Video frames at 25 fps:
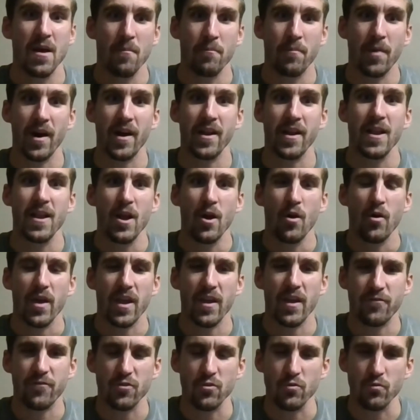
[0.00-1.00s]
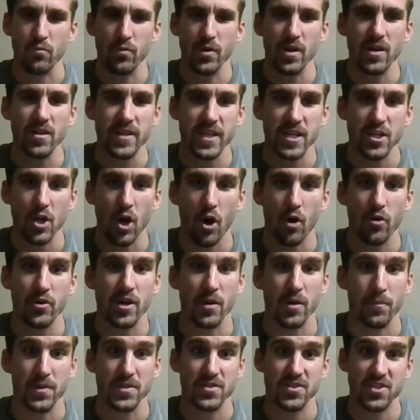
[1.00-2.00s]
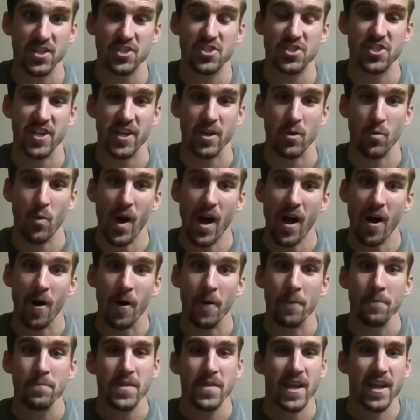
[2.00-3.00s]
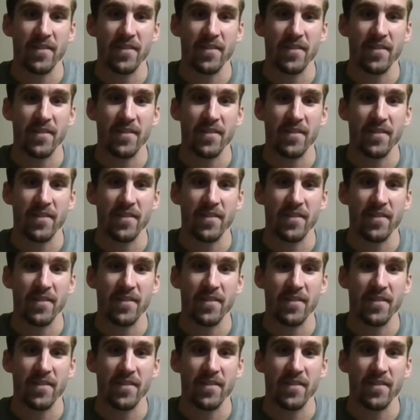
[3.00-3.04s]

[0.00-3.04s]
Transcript: But if you really know your positioning well,